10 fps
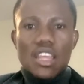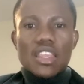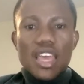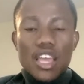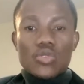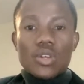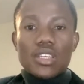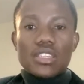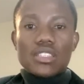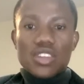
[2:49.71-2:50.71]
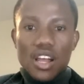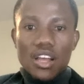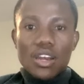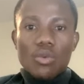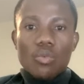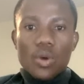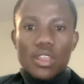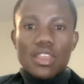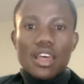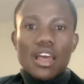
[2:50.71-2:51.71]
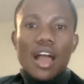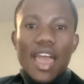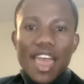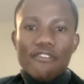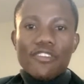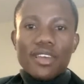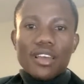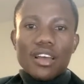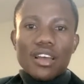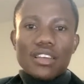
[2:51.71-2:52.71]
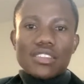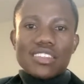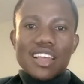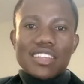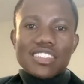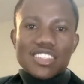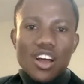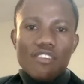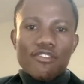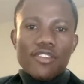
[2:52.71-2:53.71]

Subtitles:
they actually struggle with having a staff